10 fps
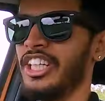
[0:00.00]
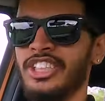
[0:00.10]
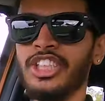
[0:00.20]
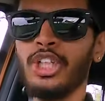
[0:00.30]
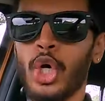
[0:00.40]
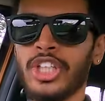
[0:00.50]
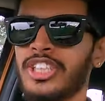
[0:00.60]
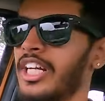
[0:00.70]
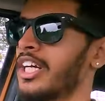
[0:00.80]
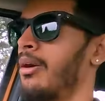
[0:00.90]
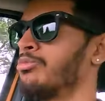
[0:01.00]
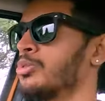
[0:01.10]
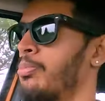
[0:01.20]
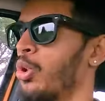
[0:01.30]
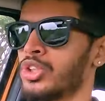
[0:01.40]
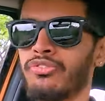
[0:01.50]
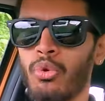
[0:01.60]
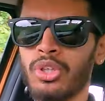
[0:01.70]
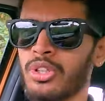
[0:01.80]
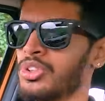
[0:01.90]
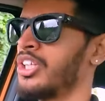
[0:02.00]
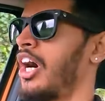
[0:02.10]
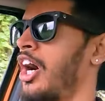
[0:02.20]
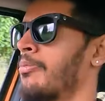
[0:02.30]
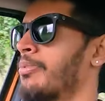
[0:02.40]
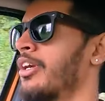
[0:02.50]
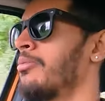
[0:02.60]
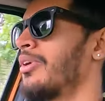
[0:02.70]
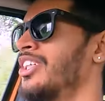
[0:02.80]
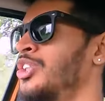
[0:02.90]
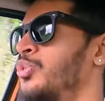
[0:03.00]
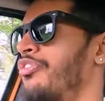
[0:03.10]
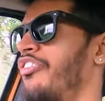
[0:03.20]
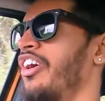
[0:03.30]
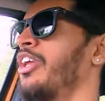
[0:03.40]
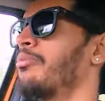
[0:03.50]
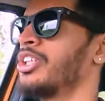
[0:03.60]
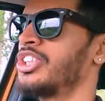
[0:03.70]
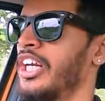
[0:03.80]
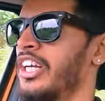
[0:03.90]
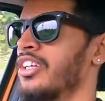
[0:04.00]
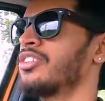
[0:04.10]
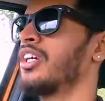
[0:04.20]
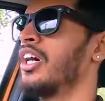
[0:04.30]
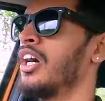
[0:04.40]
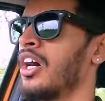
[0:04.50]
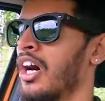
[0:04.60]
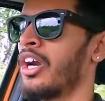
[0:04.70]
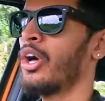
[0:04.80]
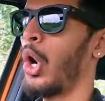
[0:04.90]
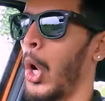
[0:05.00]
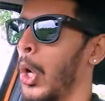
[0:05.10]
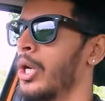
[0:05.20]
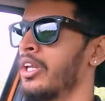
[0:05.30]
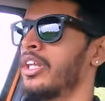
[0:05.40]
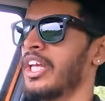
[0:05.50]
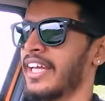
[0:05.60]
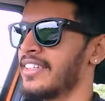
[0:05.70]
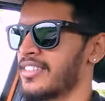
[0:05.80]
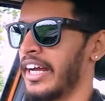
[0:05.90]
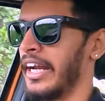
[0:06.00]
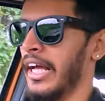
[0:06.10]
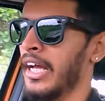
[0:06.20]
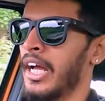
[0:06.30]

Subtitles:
engine noise that comes post 4000 RPM is very much that it is heard on the inside.